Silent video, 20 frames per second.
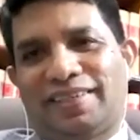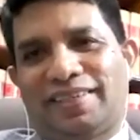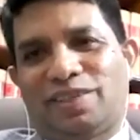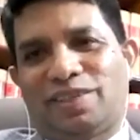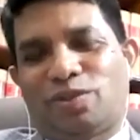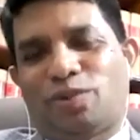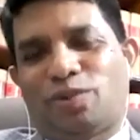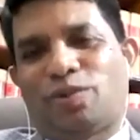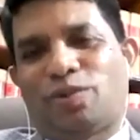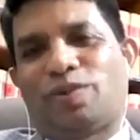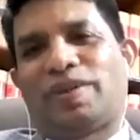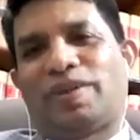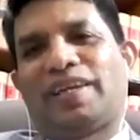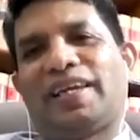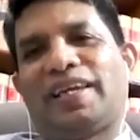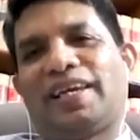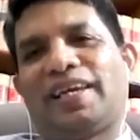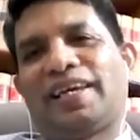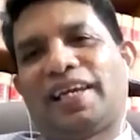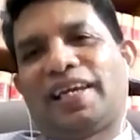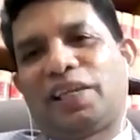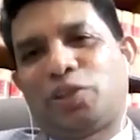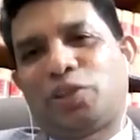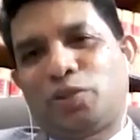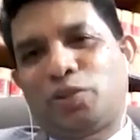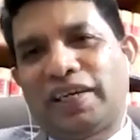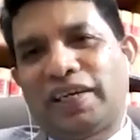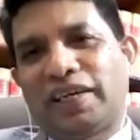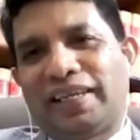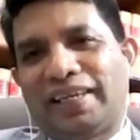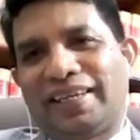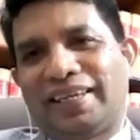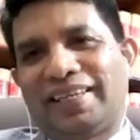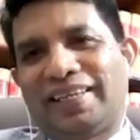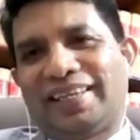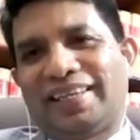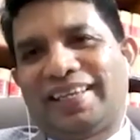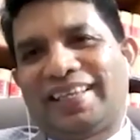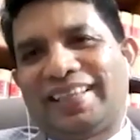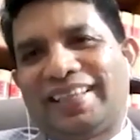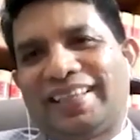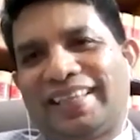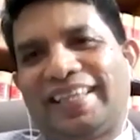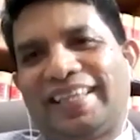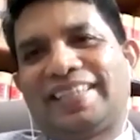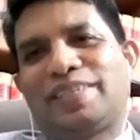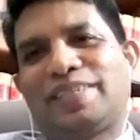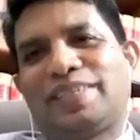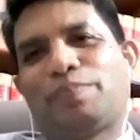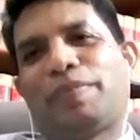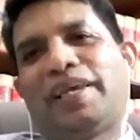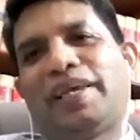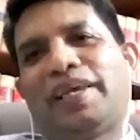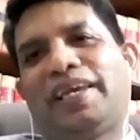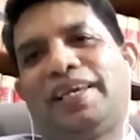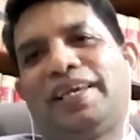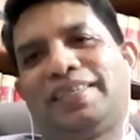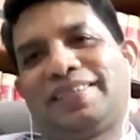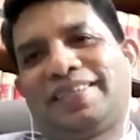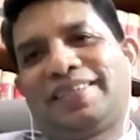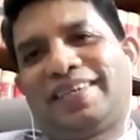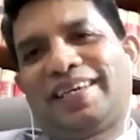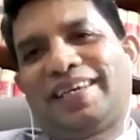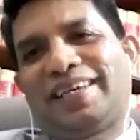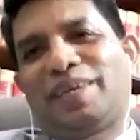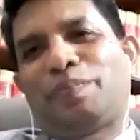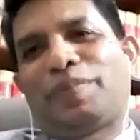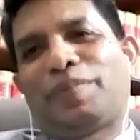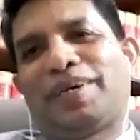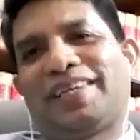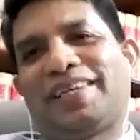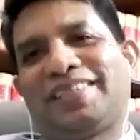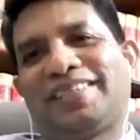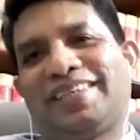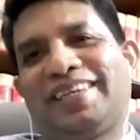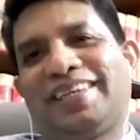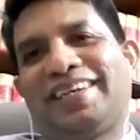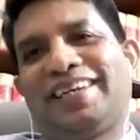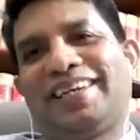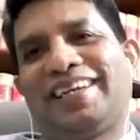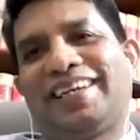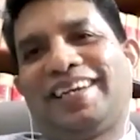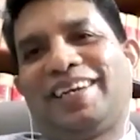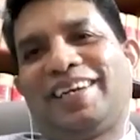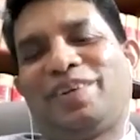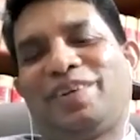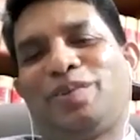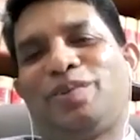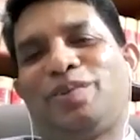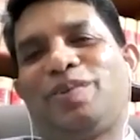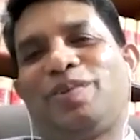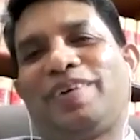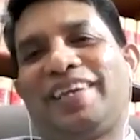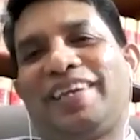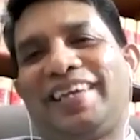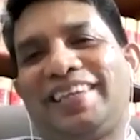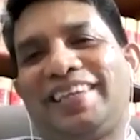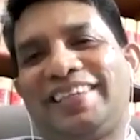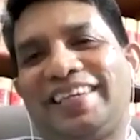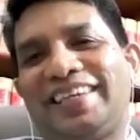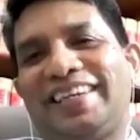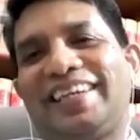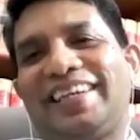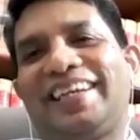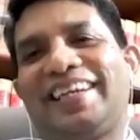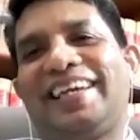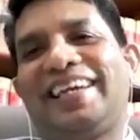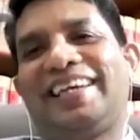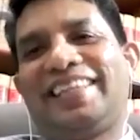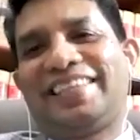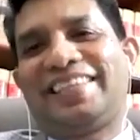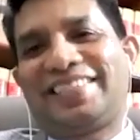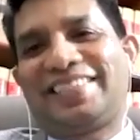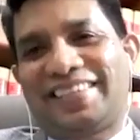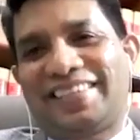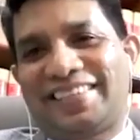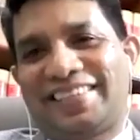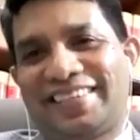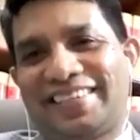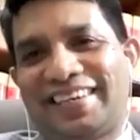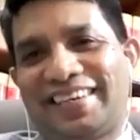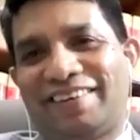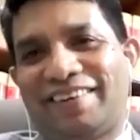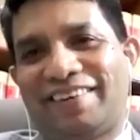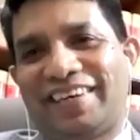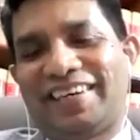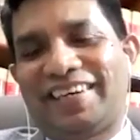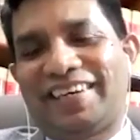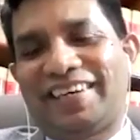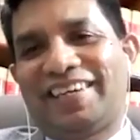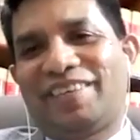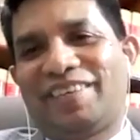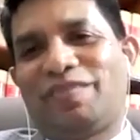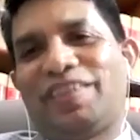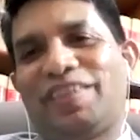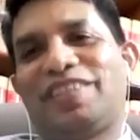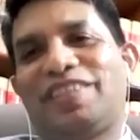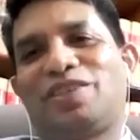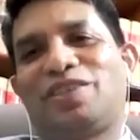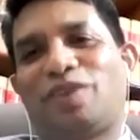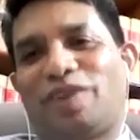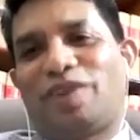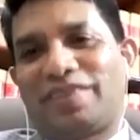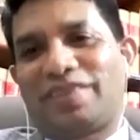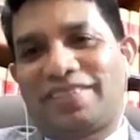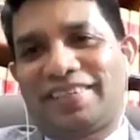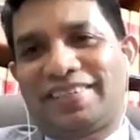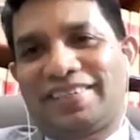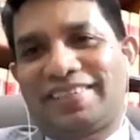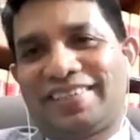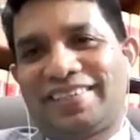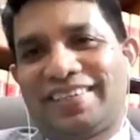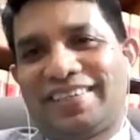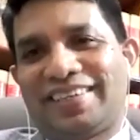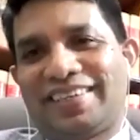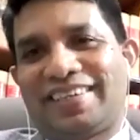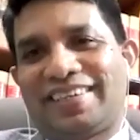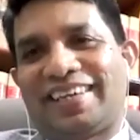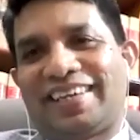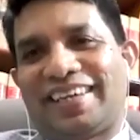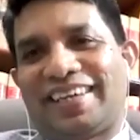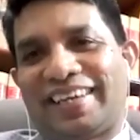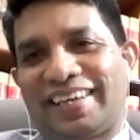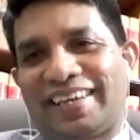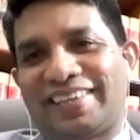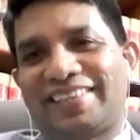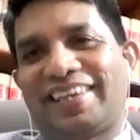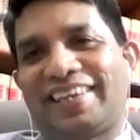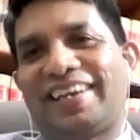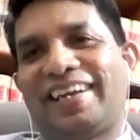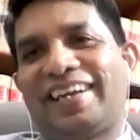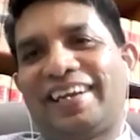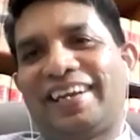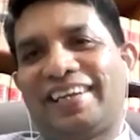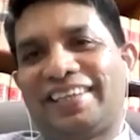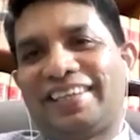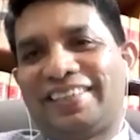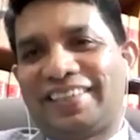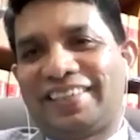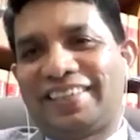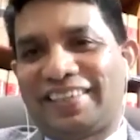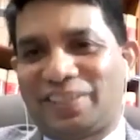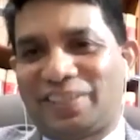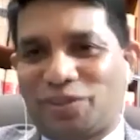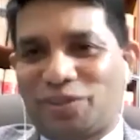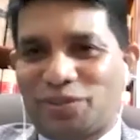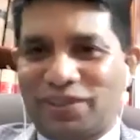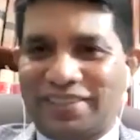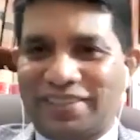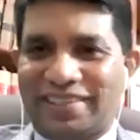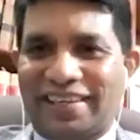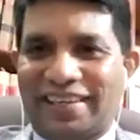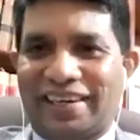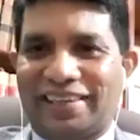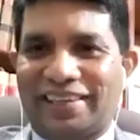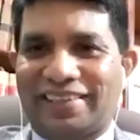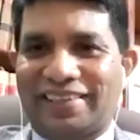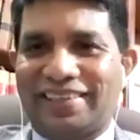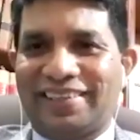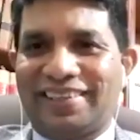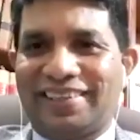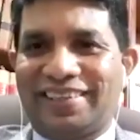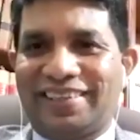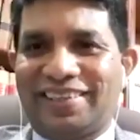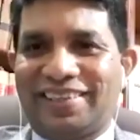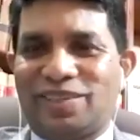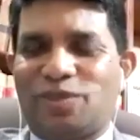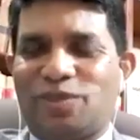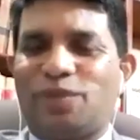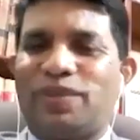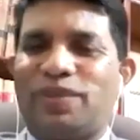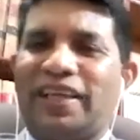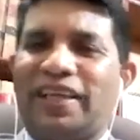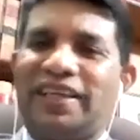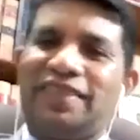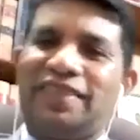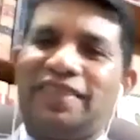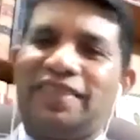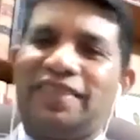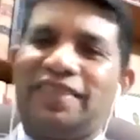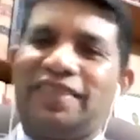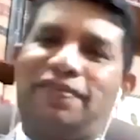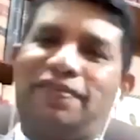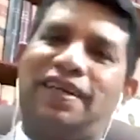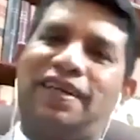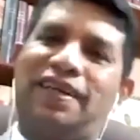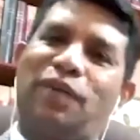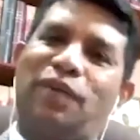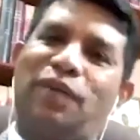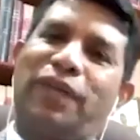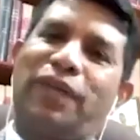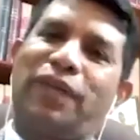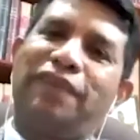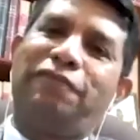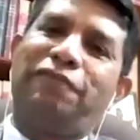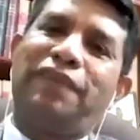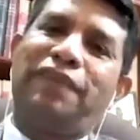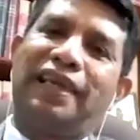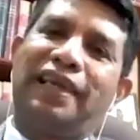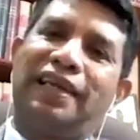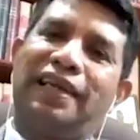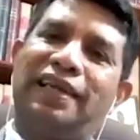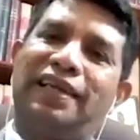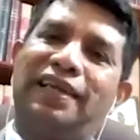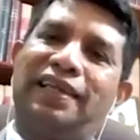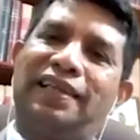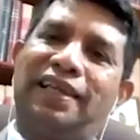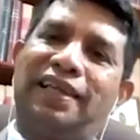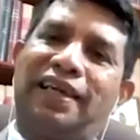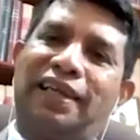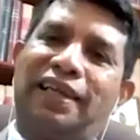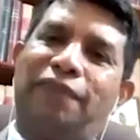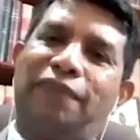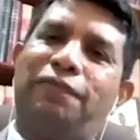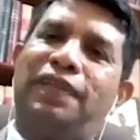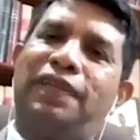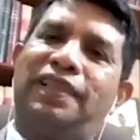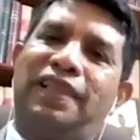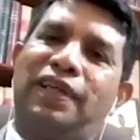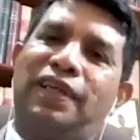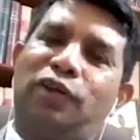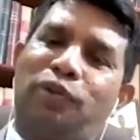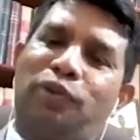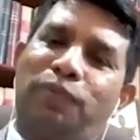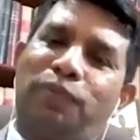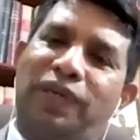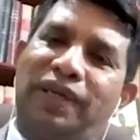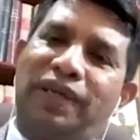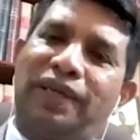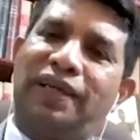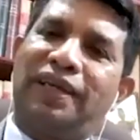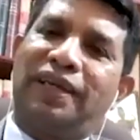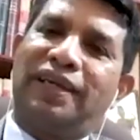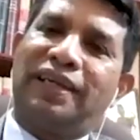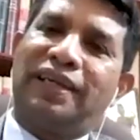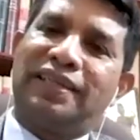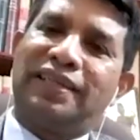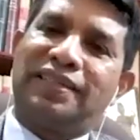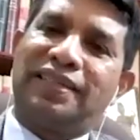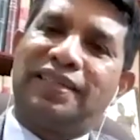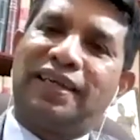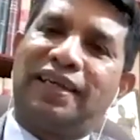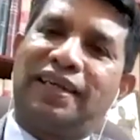So gradually, this makes a person to generate his stress level, which causes a hazard and injuries to his health. So that is what my feel, that everything to be listed